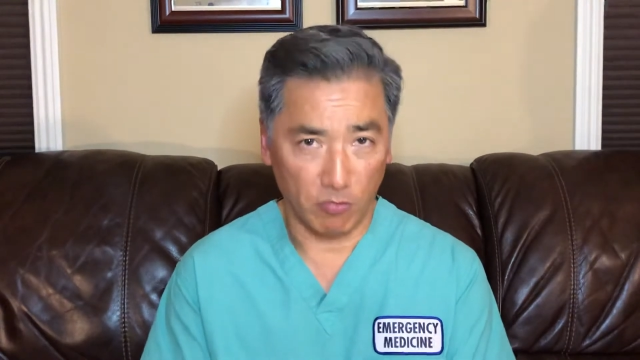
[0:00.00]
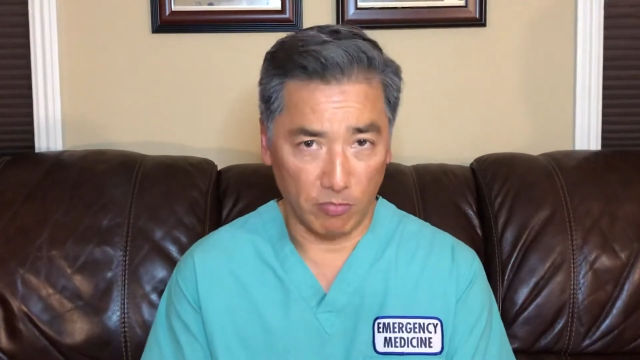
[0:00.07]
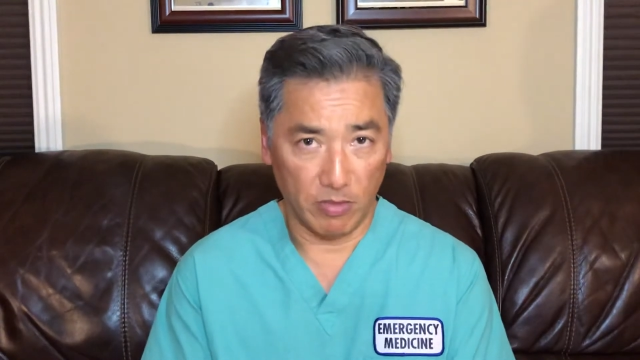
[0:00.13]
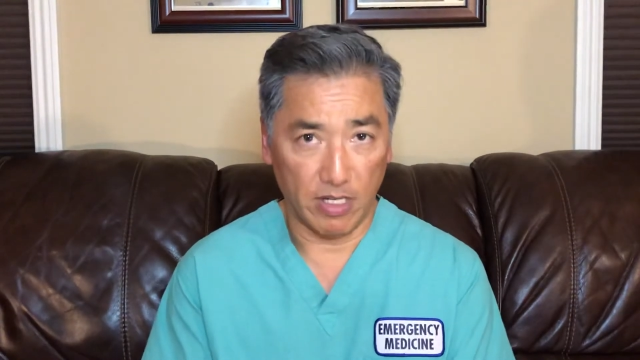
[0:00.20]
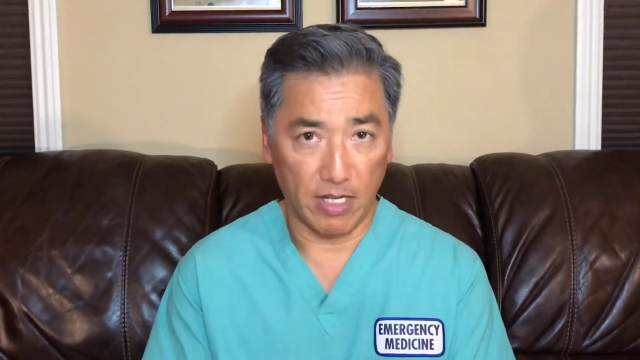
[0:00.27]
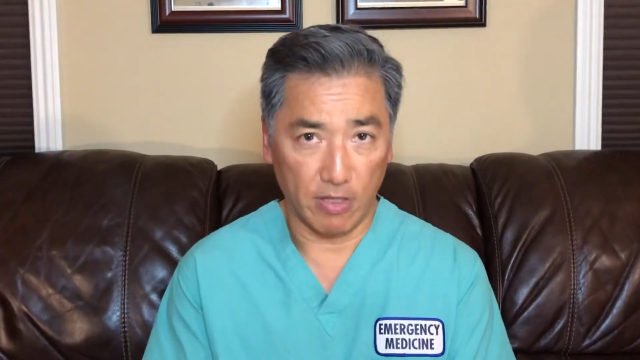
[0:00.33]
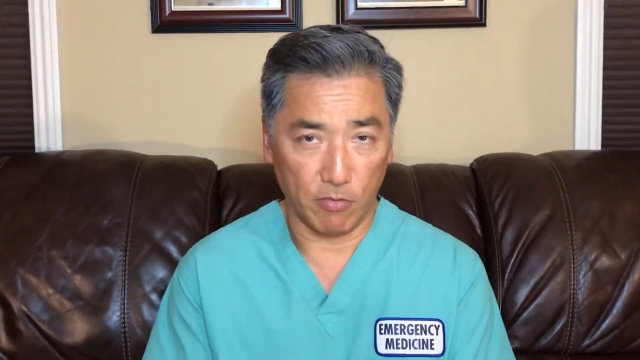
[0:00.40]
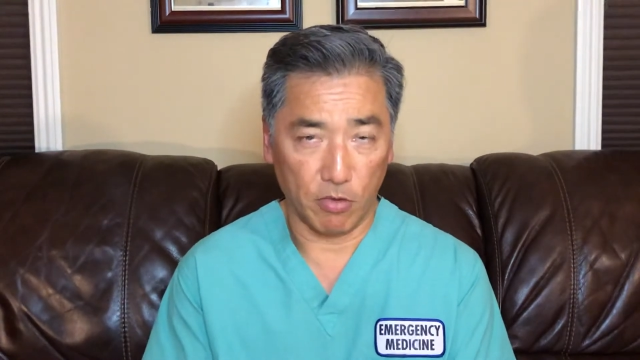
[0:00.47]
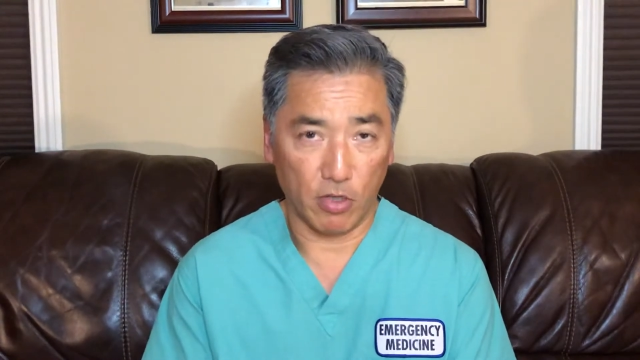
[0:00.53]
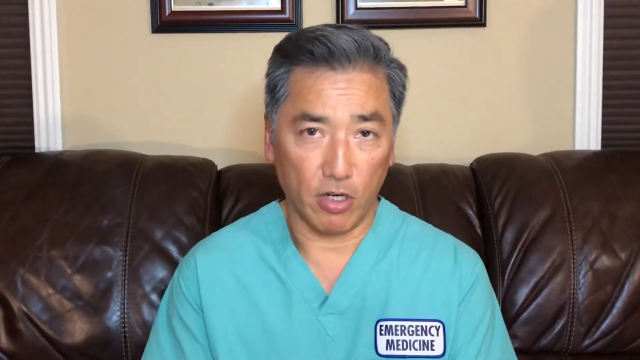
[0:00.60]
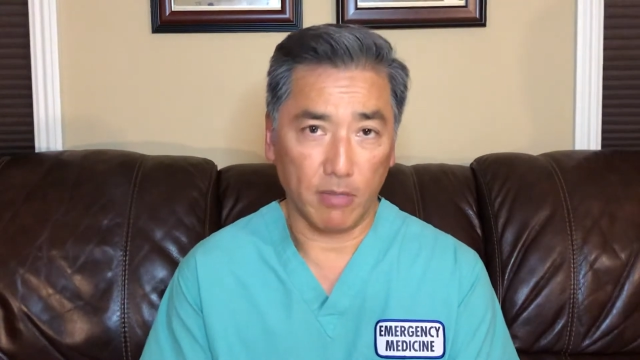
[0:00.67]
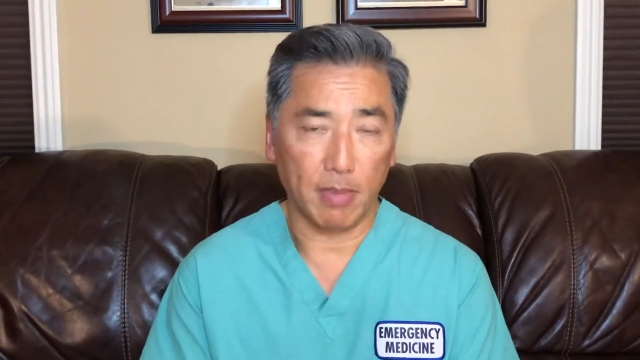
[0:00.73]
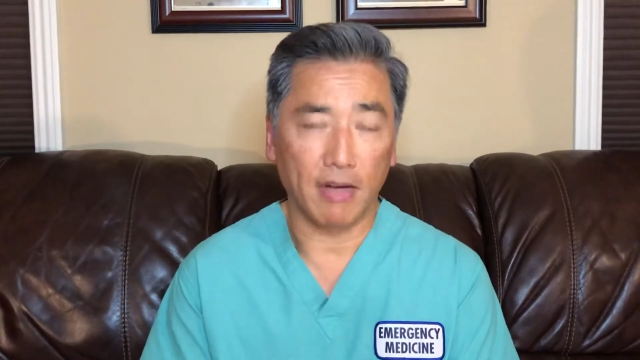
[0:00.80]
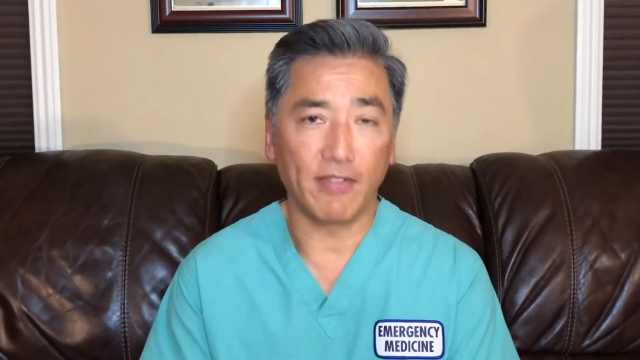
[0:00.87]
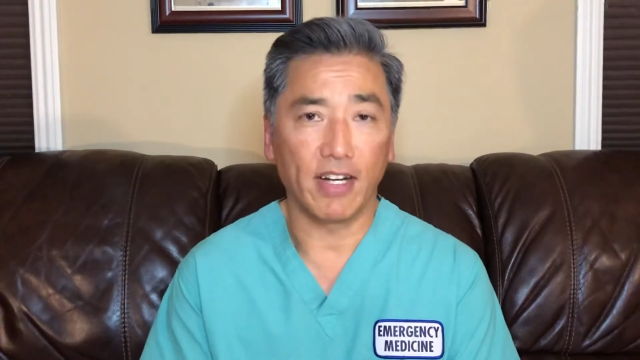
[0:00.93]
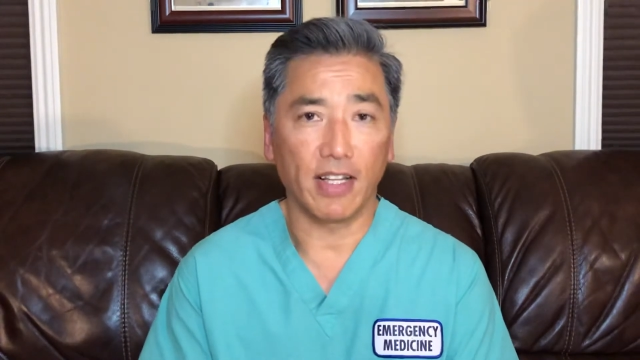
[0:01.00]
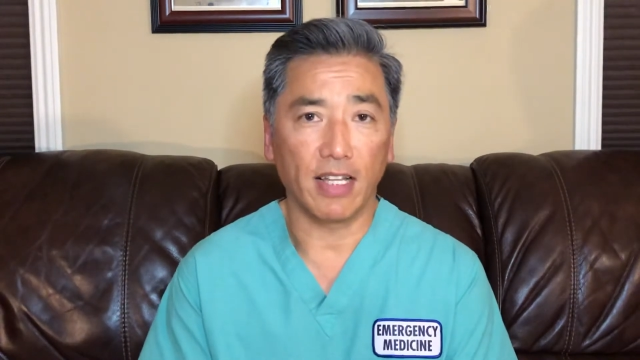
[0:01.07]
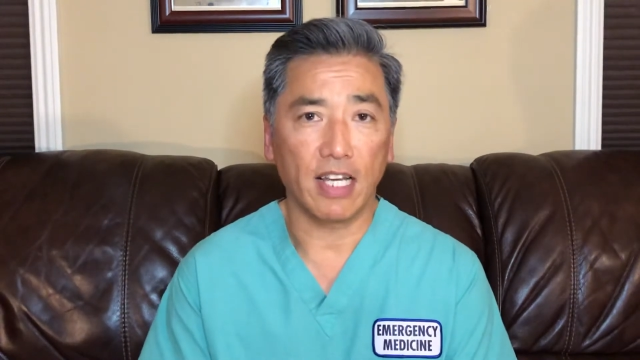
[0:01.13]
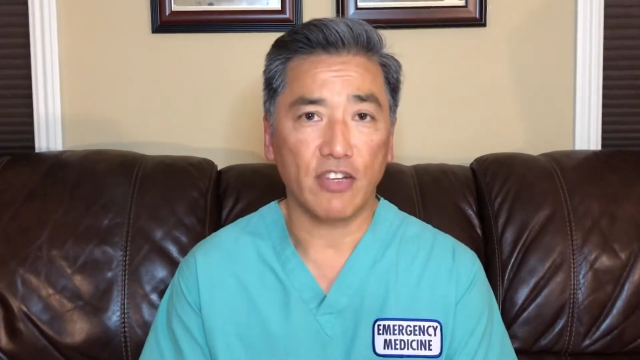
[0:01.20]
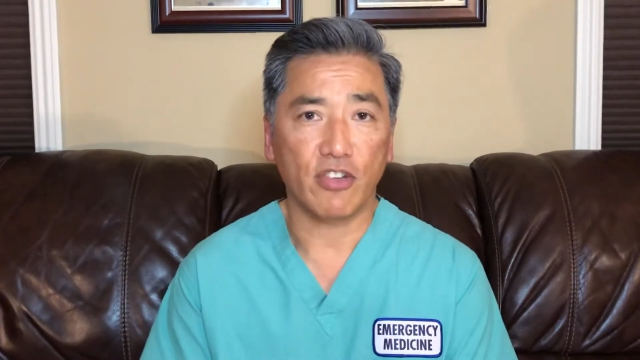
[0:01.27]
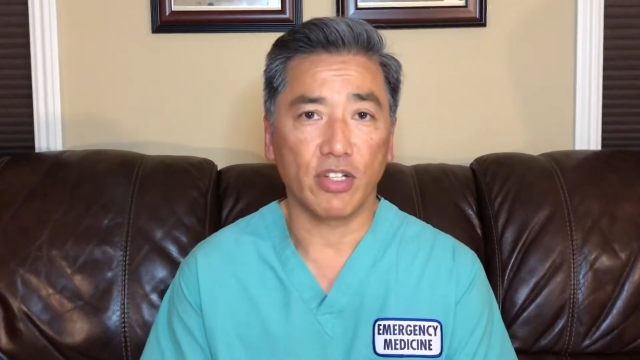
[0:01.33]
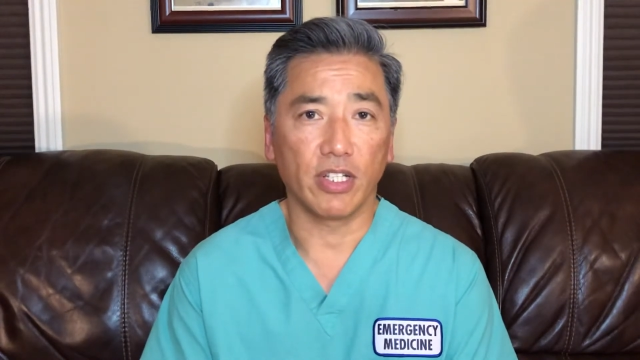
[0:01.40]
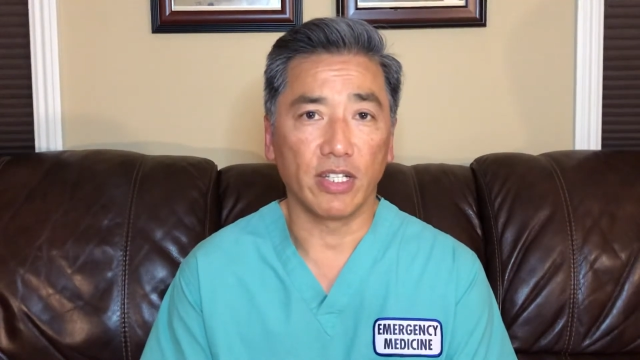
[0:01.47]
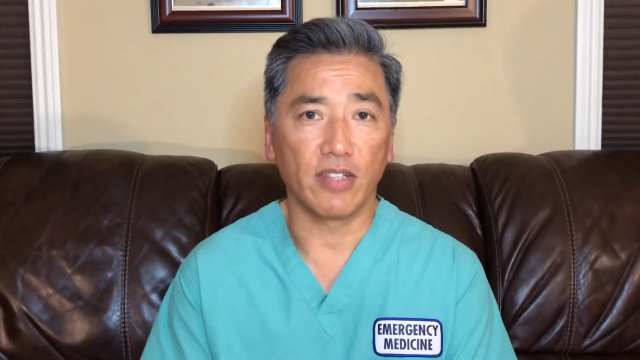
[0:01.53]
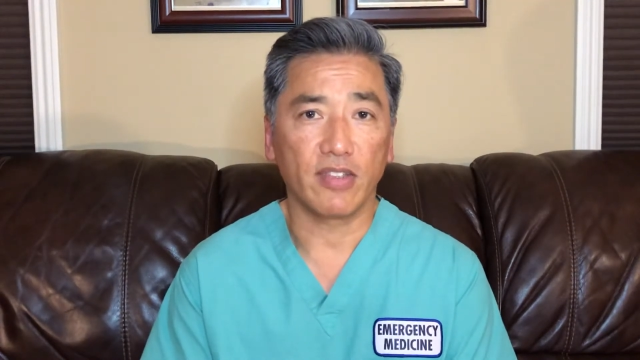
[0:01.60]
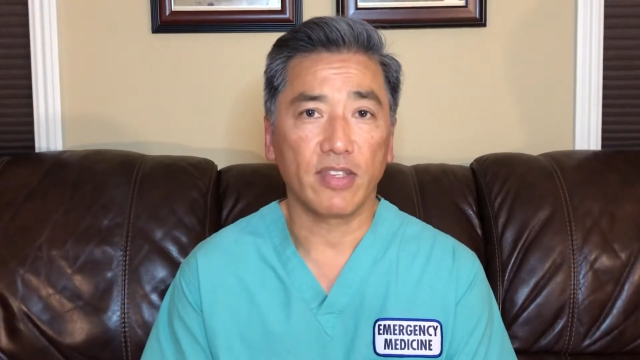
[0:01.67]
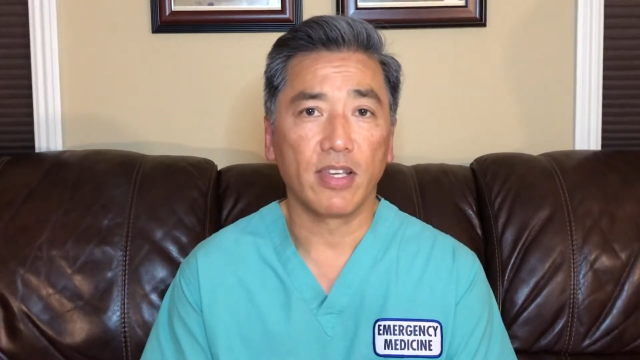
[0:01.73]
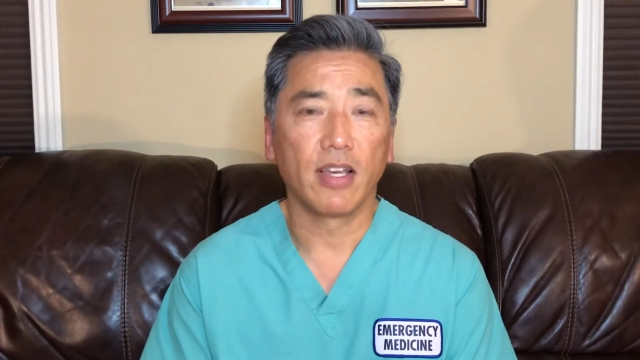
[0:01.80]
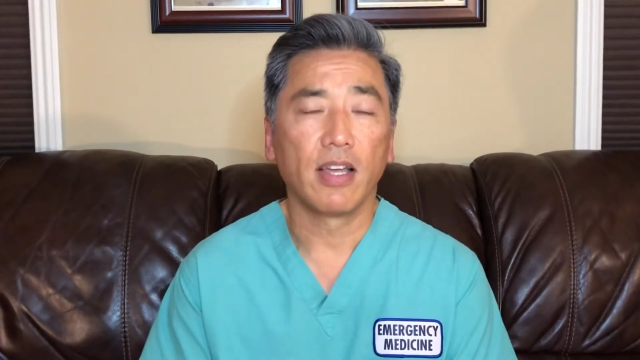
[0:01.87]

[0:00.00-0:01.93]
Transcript: now that we're talking about ventilation, is